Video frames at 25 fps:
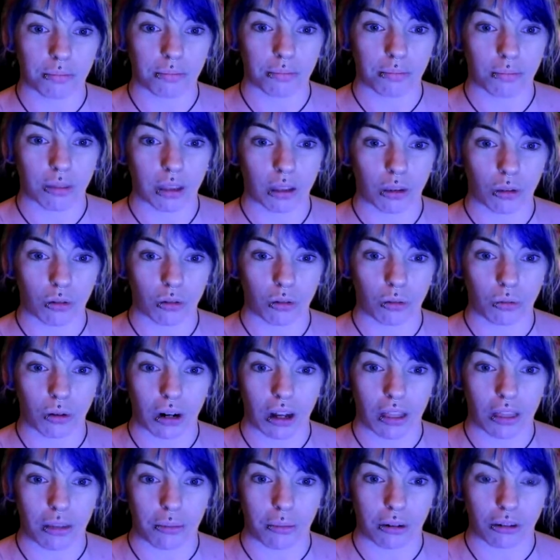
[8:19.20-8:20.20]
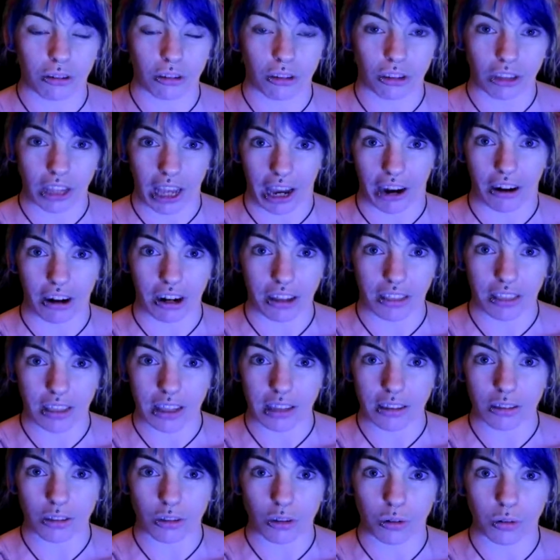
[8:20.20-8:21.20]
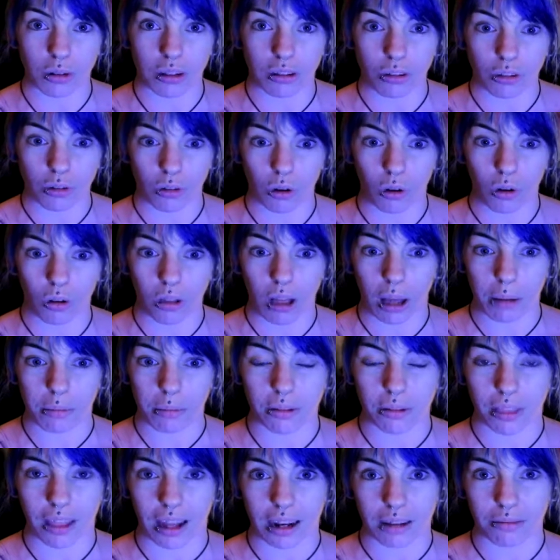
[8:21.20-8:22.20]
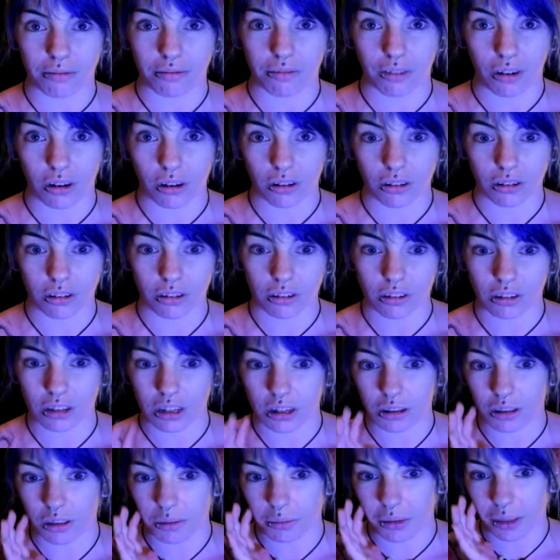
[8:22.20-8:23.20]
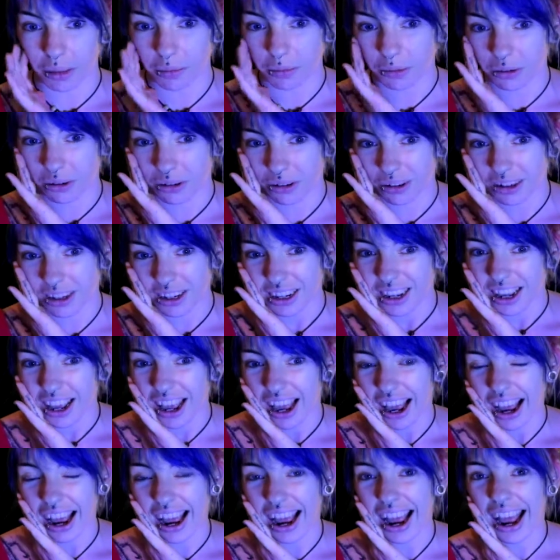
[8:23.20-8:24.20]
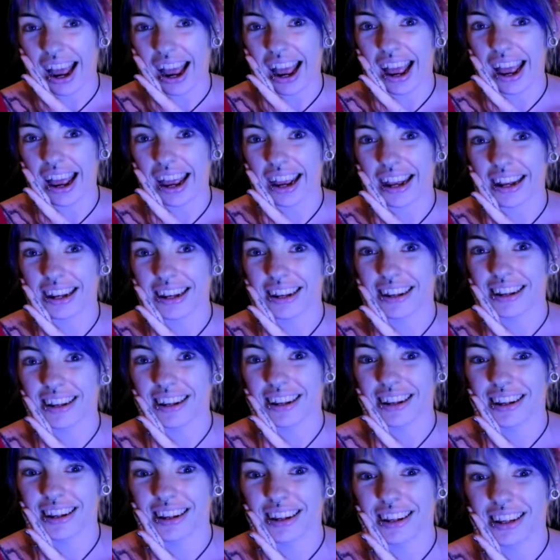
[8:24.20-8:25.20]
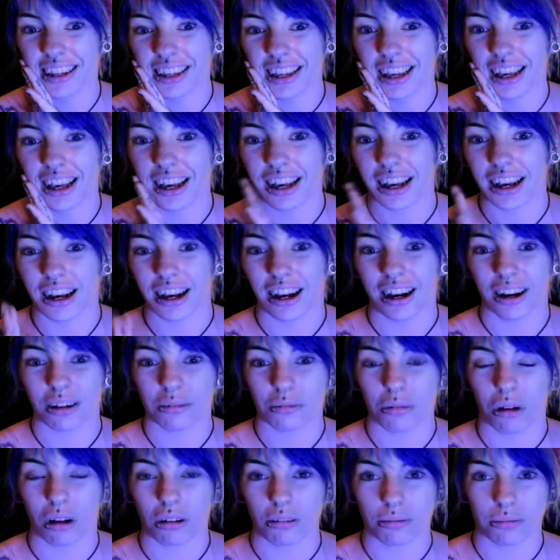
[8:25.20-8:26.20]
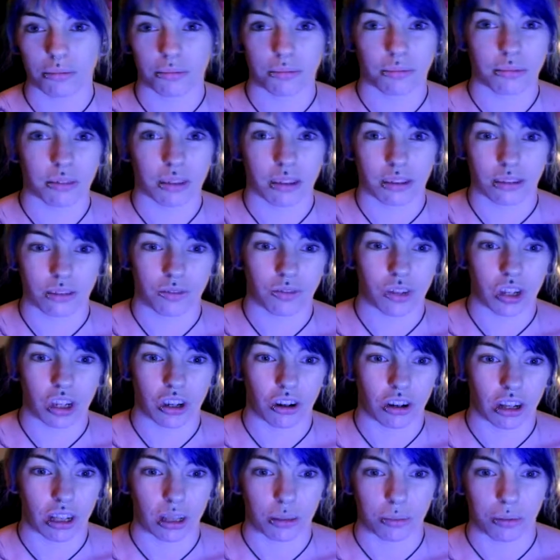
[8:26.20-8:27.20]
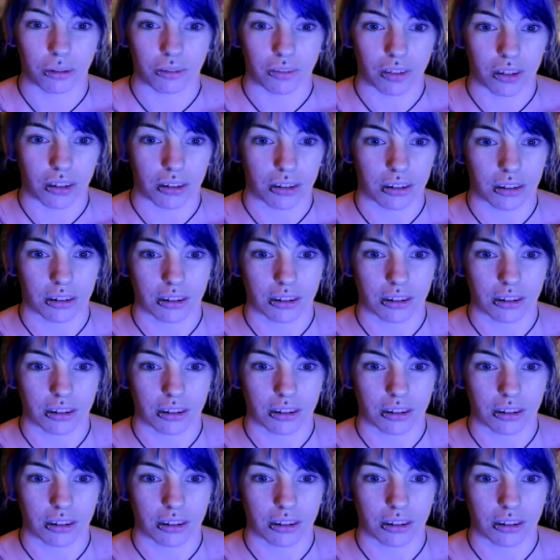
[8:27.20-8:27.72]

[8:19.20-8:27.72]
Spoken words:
This was one of the most scary things to install. I that in first into the motherboard, and well, there's a video clip of it.